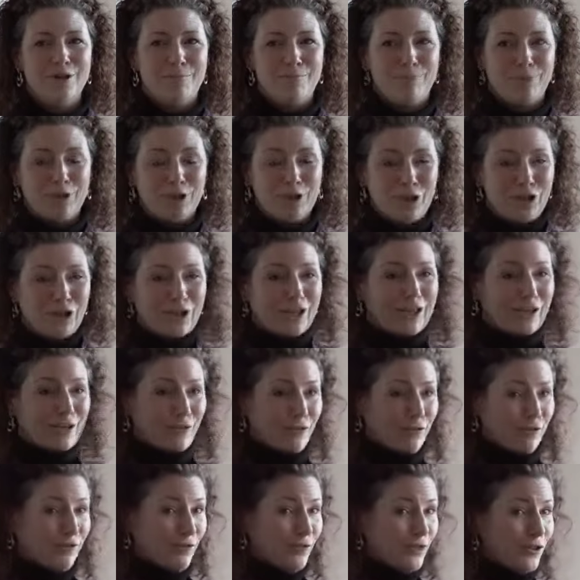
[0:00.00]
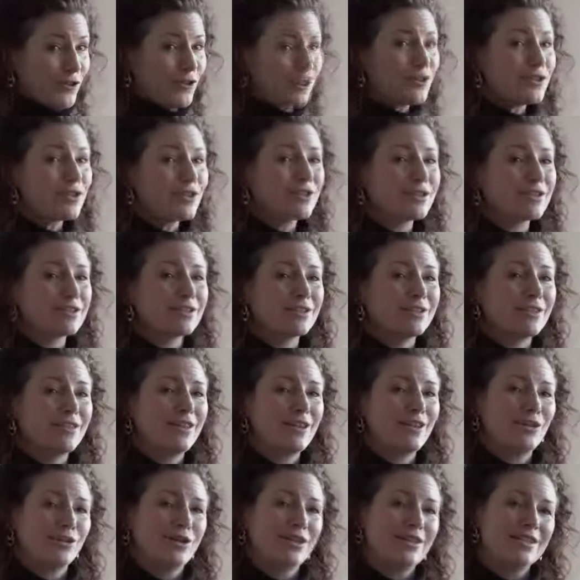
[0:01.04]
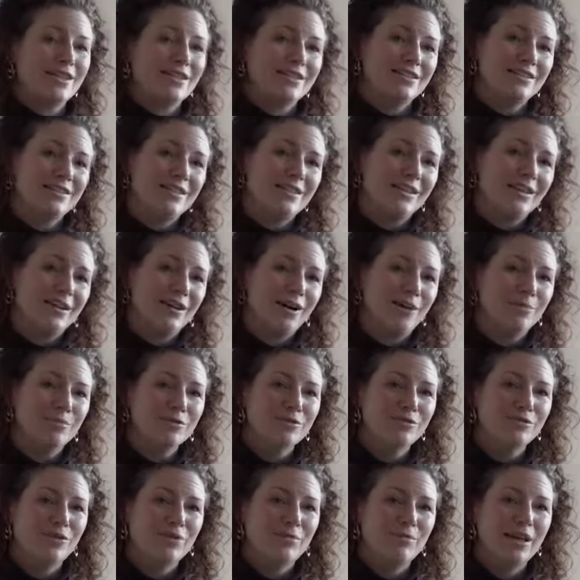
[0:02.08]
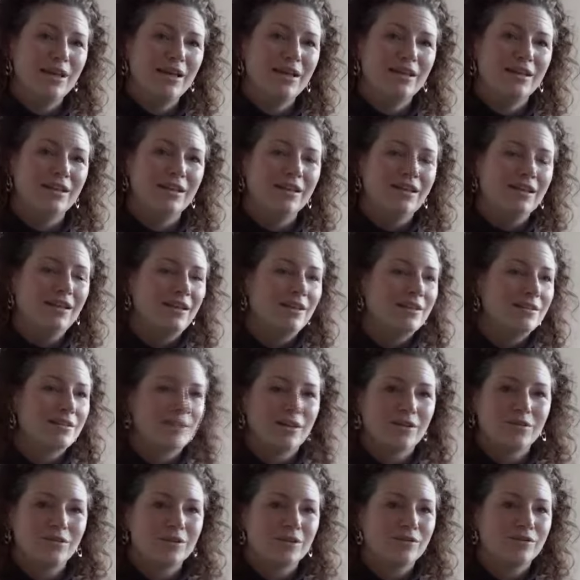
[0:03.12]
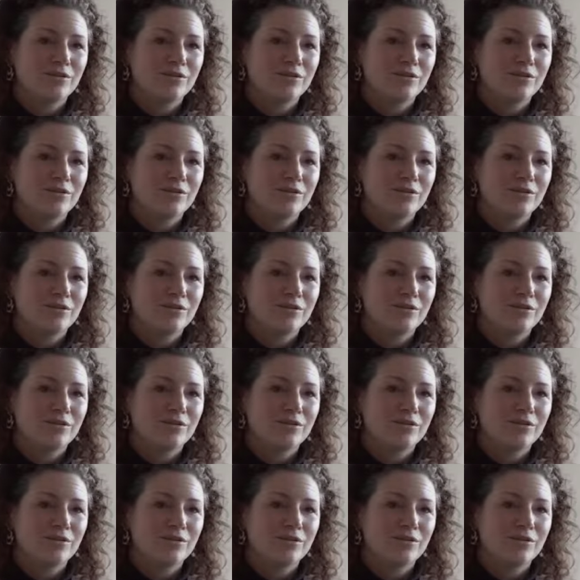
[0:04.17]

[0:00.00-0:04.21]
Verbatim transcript: belonging first, that your identity comes from that, is utterly